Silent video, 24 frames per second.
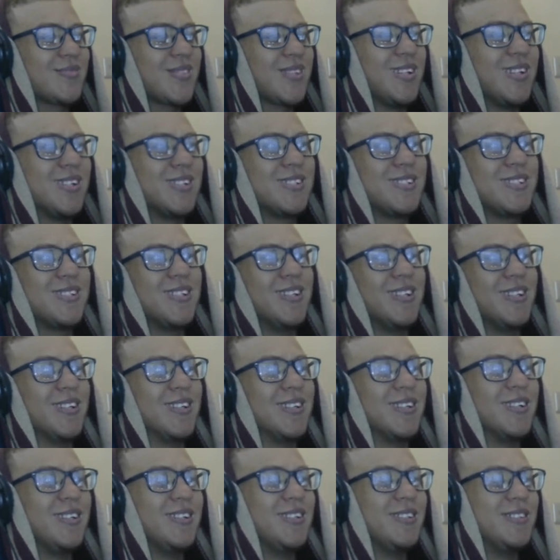Pirates! The
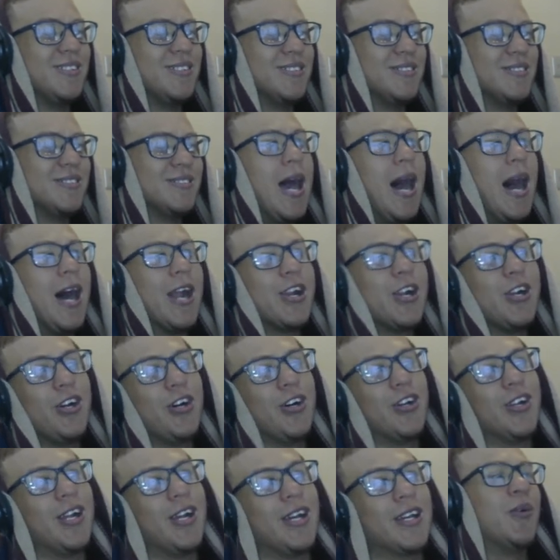seagull. I don't
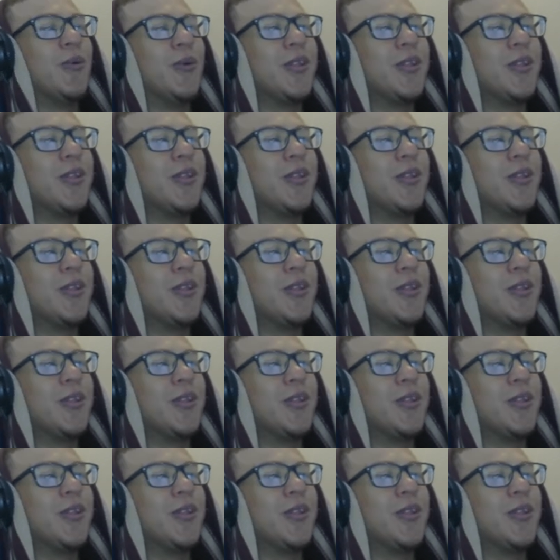know, like,